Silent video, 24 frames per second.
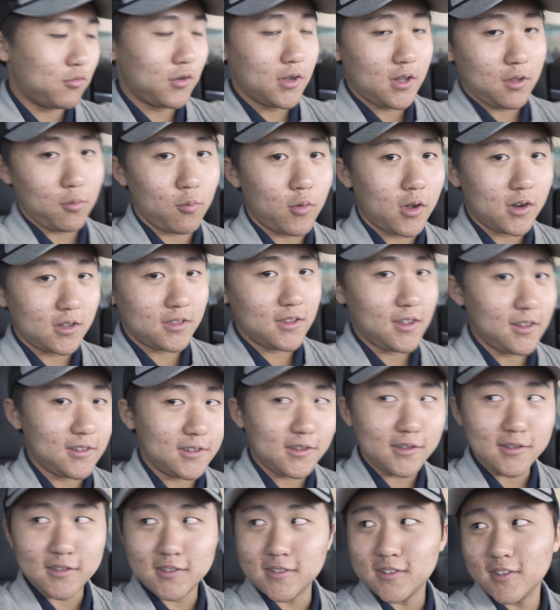really want to take
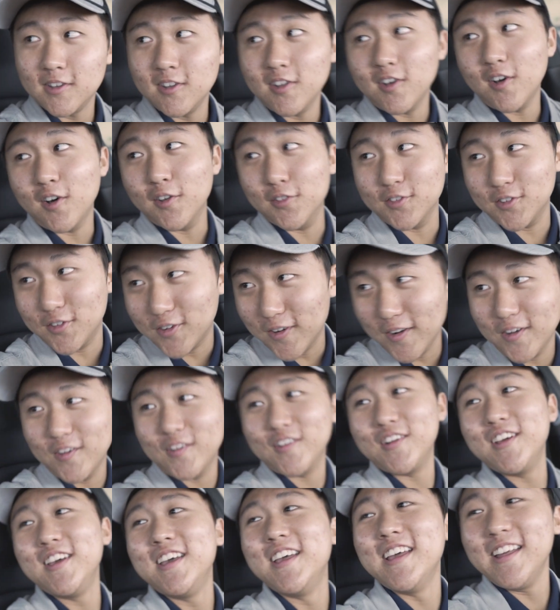these on the
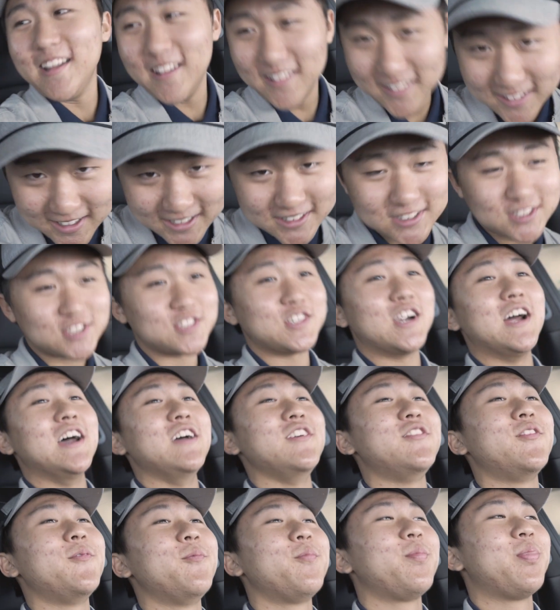road and test
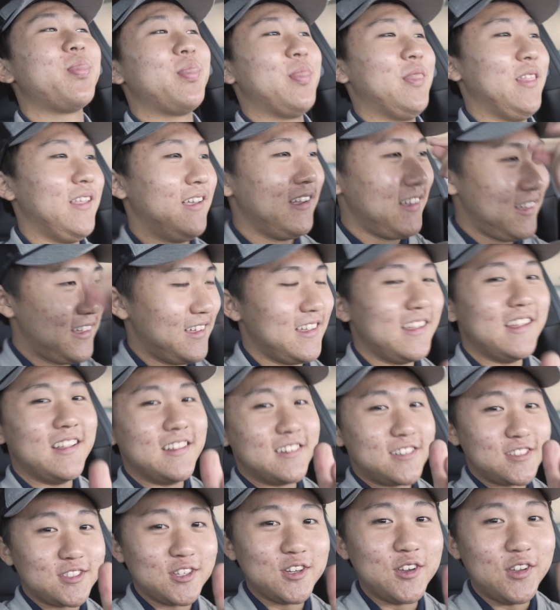drive
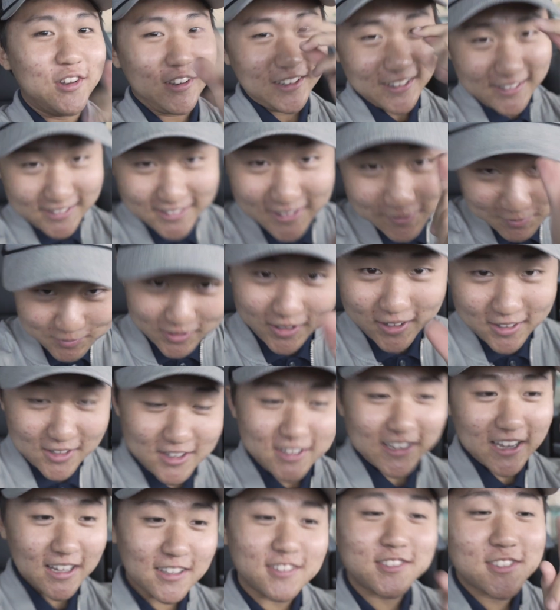soon. I'm telling
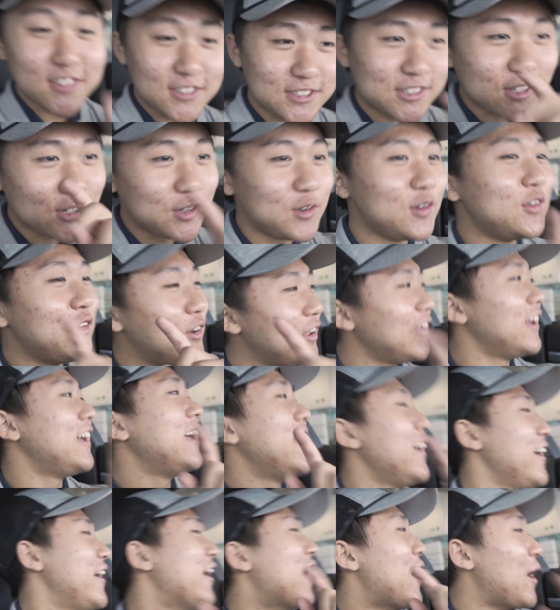you guys, soon
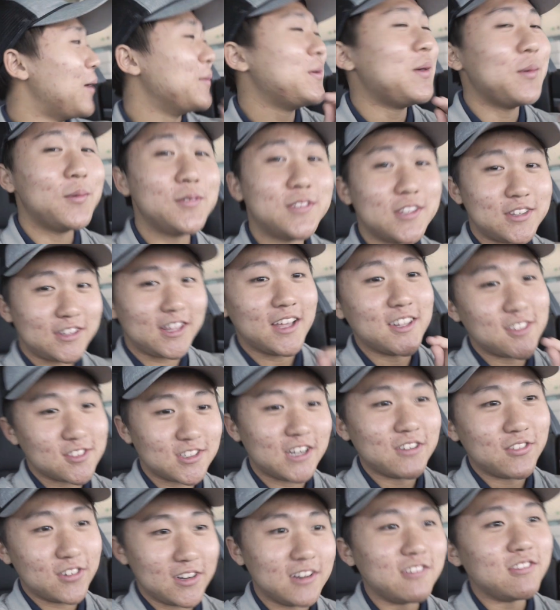I'll be able to test
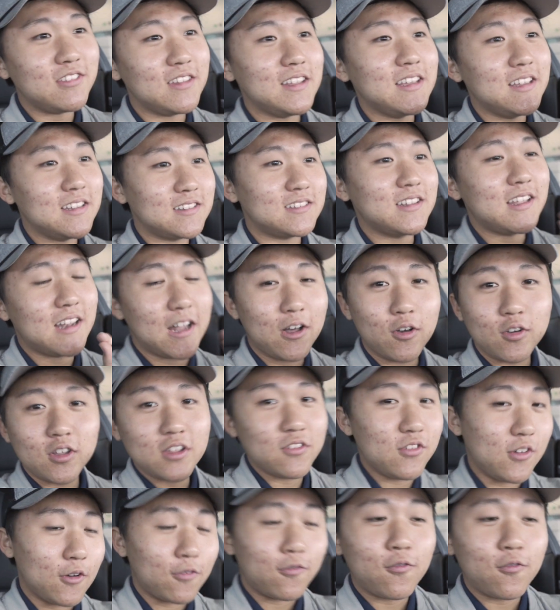drive one of these, and I'll give you a